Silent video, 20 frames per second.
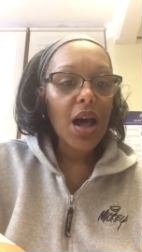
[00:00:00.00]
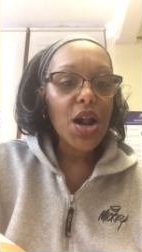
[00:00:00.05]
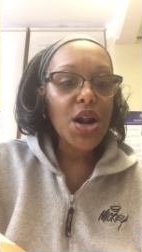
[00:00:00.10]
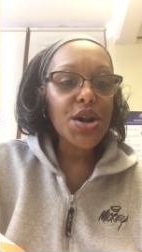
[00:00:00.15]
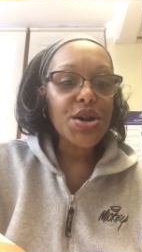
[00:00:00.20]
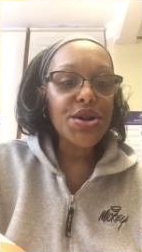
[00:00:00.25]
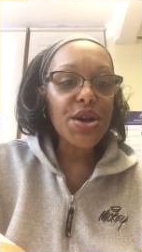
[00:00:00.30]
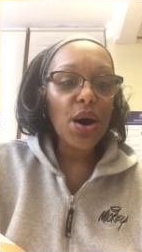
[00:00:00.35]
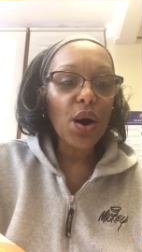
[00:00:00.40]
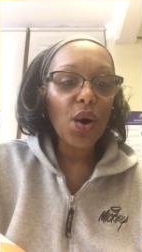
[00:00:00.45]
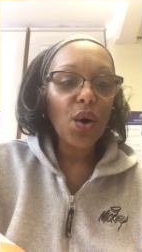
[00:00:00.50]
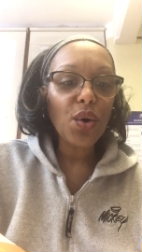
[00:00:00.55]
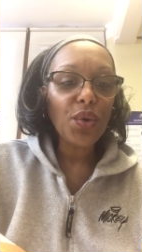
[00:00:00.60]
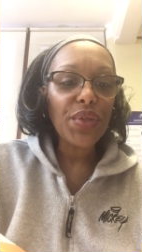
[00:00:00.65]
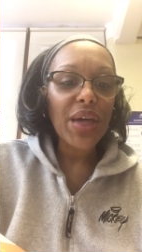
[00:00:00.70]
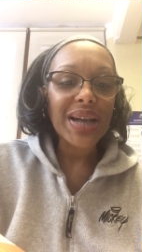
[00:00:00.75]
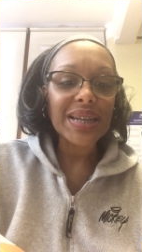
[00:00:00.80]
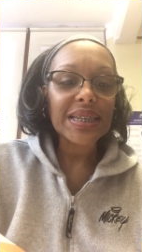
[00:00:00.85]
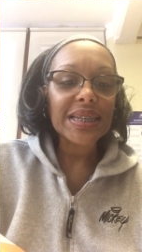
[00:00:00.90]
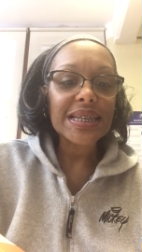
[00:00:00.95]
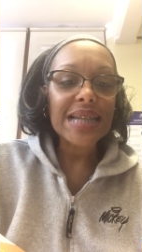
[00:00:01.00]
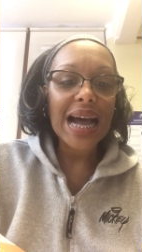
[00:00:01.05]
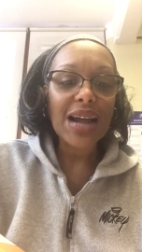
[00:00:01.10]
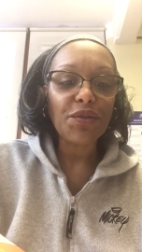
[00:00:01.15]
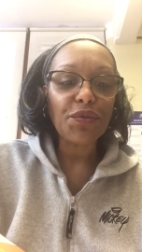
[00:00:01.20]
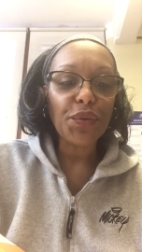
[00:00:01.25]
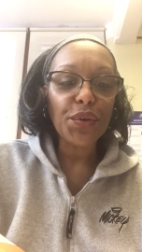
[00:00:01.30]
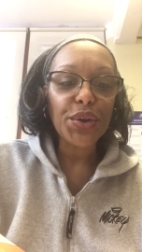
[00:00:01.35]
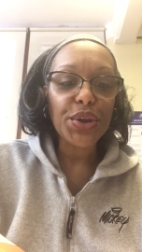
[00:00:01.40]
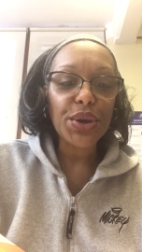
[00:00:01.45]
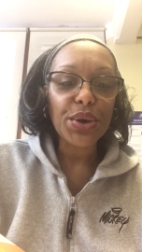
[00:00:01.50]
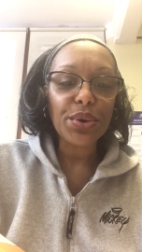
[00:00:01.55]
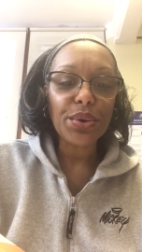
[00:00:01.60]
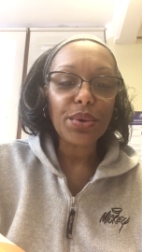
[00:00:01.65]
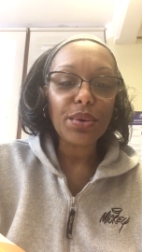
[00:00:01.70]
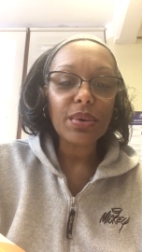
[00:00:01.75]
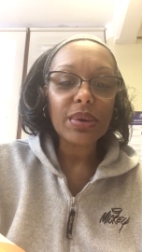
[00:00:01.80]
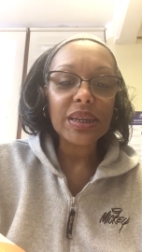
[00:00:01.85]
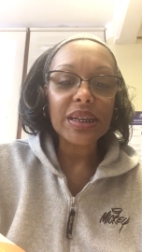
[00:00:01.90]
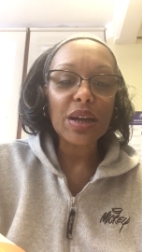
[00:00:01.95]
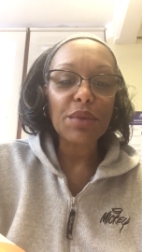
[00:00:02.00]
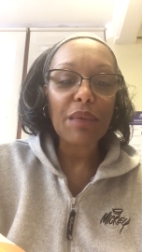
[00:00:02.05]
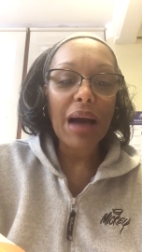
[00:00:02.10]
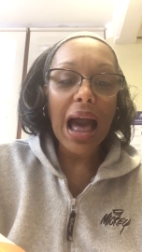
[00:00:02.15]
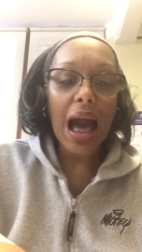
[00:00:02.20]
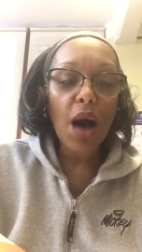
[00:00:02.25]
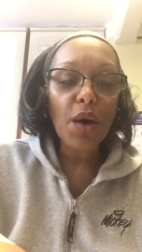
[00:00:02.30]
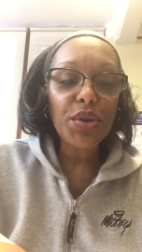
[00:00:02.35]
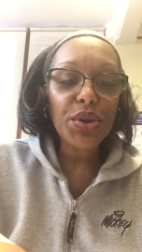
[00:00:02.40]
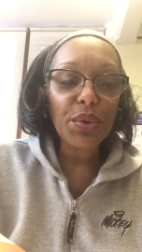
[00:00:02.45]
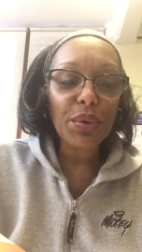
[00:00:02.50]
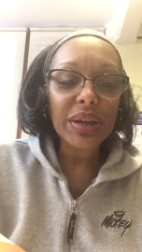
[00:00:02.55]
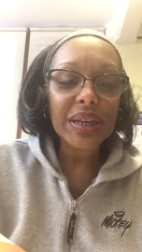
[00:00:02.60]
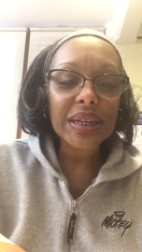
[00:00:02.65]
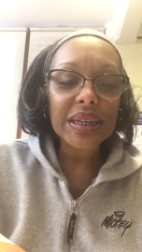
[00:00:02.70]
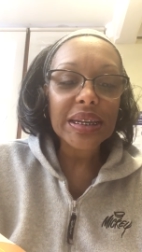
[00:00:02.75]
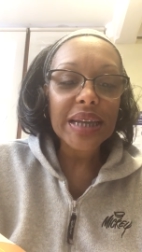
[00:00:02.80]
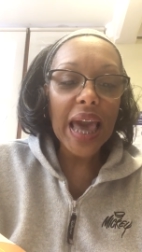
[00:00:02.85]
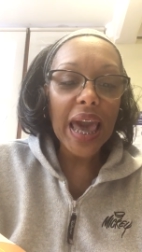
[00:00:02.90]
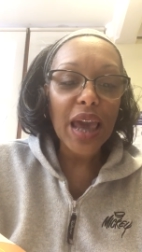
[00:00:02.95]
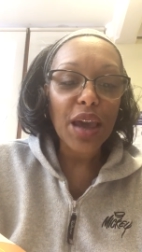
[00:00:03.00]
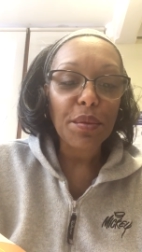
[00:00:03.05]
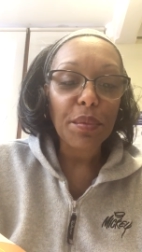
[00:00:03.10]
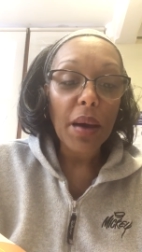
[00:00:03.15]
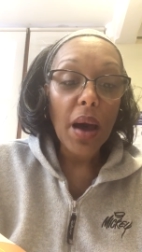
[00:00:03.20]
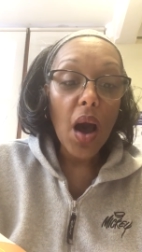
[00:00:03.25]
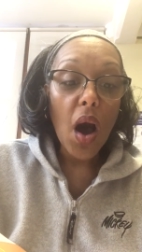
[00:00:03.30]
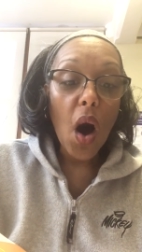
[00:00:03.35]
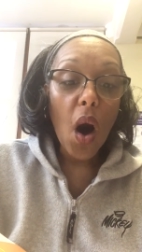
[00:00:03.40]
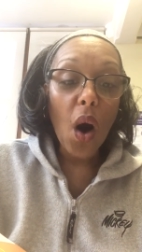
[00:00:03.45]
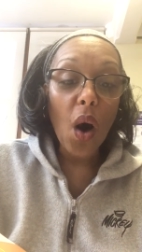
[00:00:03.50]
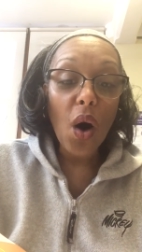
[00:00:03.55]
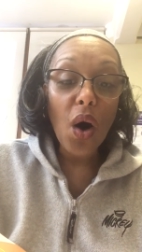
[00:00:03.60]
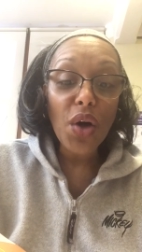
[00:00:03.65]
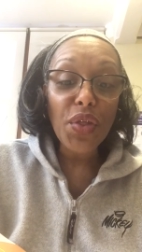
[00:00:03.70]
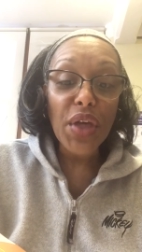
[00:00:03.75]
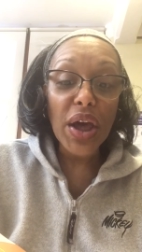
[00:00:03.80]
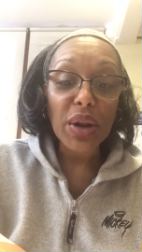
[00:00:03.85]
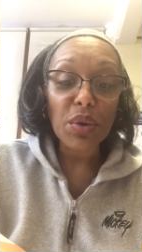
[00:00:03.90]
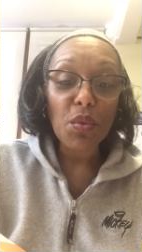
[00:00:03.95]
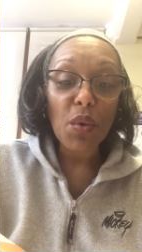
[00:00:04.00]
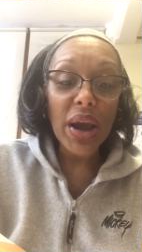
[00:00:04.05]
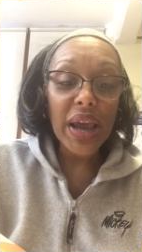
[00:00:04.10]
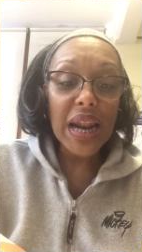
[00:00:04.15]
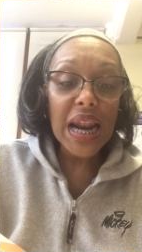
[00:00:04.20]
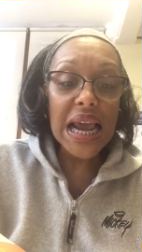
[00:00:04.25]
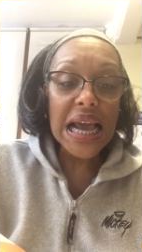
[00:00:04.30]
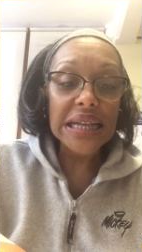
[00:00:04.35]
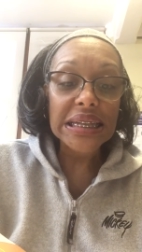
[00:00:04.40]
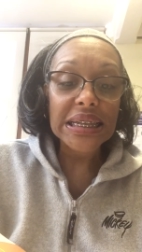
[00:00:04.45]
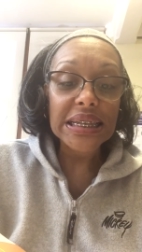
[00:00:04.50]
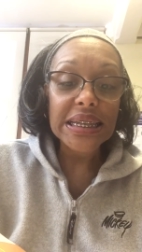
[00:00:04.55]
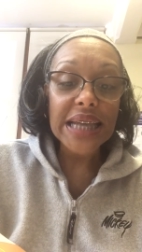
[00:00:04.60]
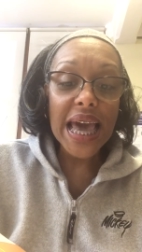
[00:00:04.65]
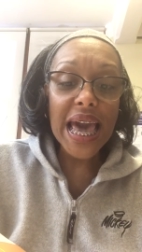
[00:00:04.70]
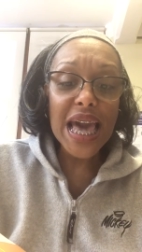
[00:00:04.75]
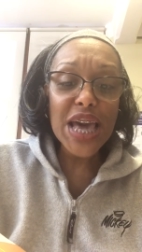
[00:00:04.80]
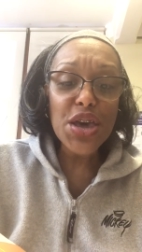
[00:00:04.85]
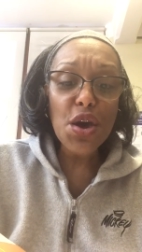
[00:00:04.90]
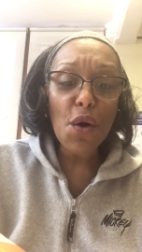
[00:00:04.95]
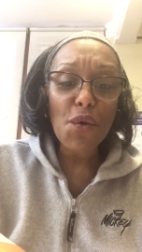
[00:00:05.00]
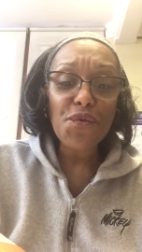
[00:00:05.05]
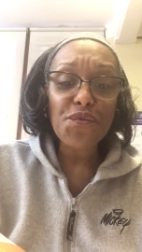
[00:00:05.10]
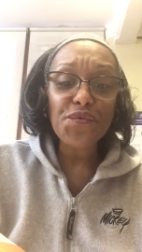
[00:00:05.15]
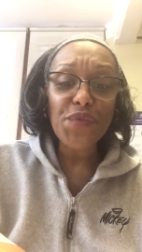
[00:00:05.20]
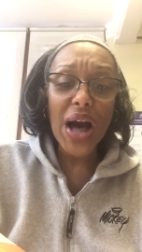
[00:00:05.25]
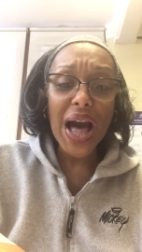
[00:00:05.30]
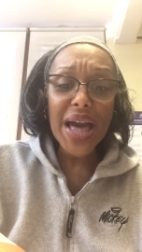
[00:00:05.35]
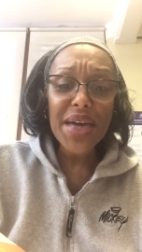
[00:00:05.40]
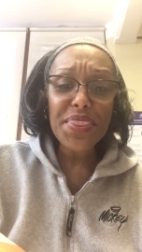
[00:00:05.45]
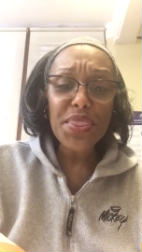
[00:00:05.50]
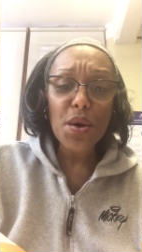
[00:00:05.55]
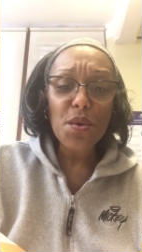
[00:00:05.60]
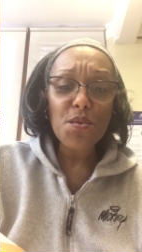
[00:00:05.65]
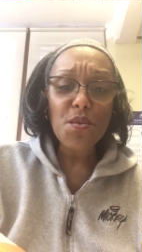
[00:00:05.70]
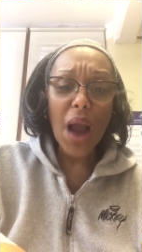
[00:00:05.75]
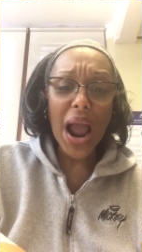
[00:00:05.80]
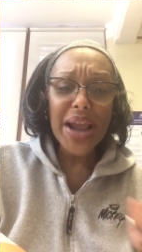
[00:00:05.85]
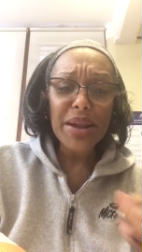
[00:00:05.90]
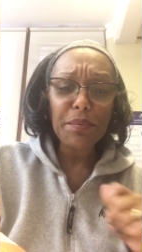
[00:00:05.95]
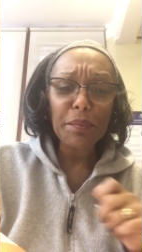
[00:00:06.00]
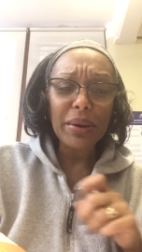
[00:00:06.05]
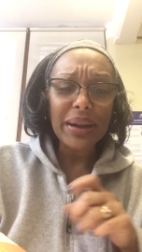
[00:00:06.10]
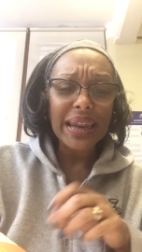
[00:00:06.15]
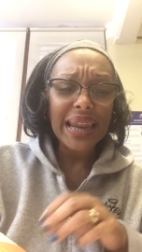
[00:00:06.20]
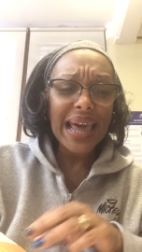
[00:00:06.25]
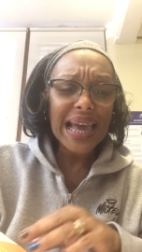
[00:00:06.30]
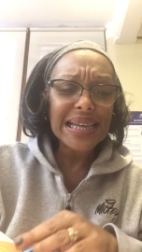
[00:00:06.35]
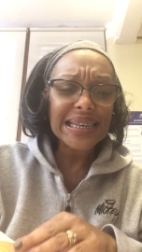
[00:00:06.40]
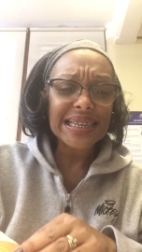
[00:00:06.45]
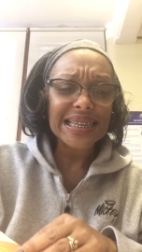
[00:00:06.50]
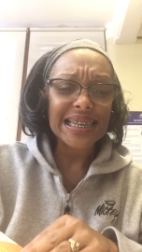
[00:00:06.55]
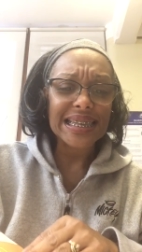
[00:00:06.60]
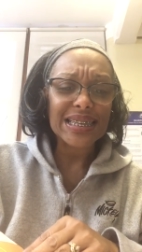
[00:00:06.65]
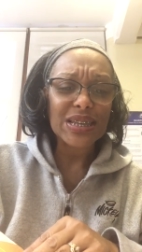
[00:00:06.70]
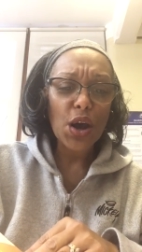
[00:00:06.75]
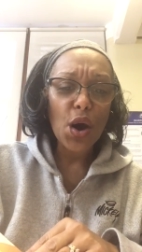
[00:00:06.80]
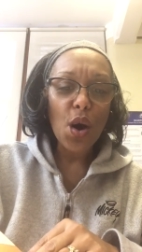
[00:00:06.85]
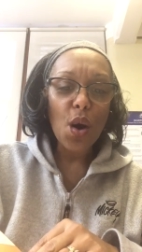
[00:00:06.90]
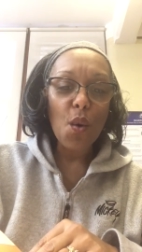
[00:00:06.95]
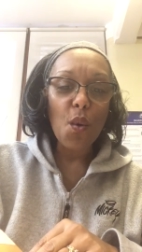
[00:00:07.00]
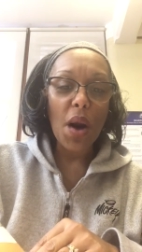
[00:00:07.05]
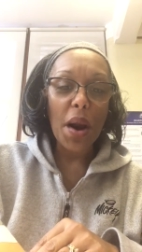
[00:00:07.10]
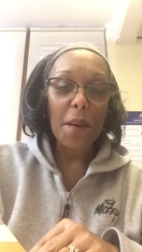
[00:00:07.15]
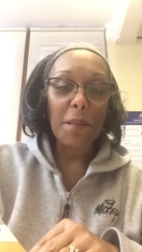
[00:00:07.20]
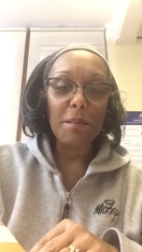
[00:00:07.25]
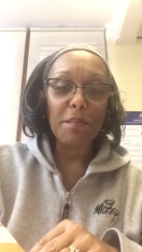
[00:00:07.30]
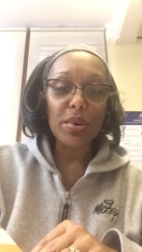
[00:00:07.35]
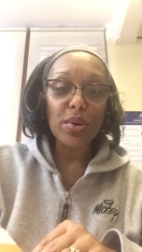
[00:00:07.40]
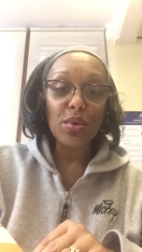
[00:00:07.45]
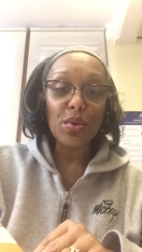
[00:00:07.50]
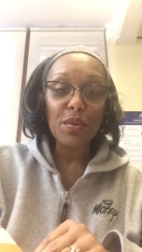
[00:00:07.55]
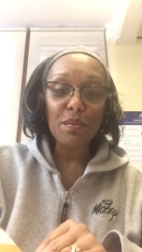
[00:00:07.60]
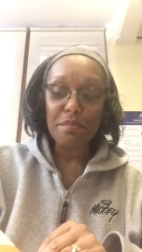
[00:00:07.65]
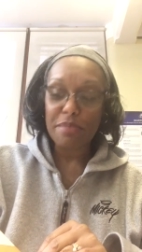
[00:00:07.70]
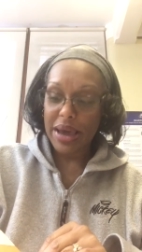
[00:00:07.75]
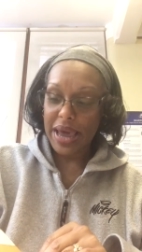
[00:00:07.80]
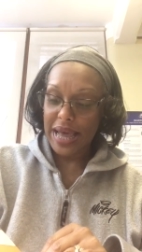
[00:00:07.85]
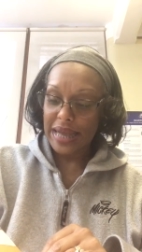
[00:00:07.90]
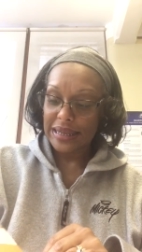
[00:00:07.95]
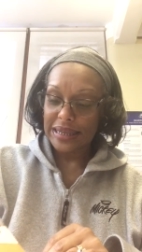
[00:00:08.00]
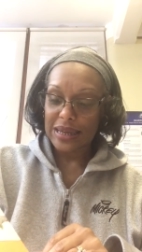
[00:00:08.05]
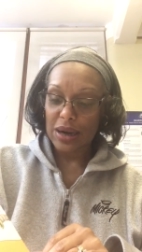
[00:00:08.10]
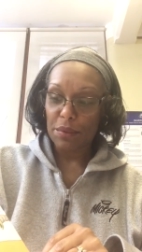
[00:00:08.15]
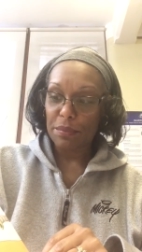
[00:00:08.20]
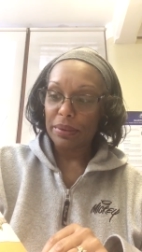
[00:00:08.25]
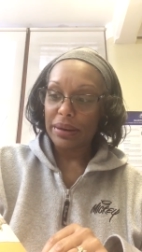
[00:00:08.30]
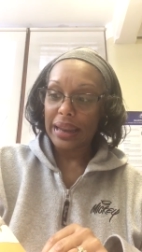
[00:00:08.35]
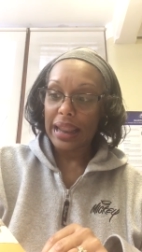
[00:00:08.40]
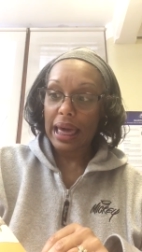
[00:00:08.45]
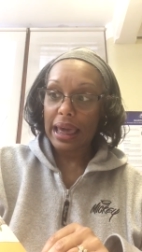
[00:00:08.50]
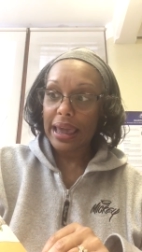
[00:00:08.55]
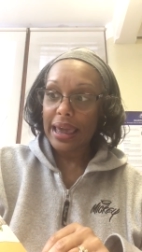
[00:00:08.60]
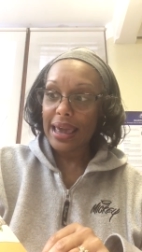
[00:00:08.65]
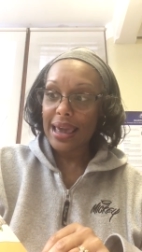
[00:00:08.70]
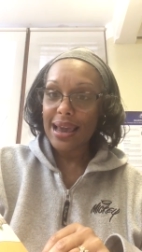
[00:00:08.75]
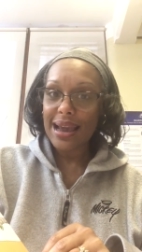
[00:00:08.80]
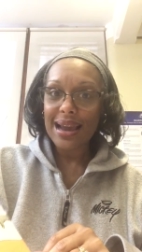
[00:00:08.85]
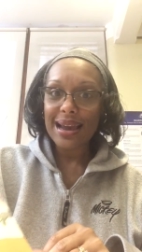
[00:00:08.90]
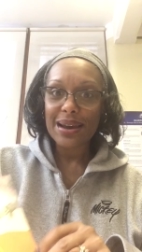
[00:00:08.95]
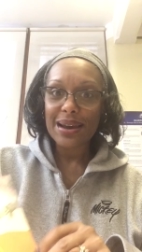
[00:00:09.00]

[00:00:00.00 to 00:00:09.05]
No, that's not for you. Somehow you escape. All that waiting and staying, you'll find the right places where boom bands are playing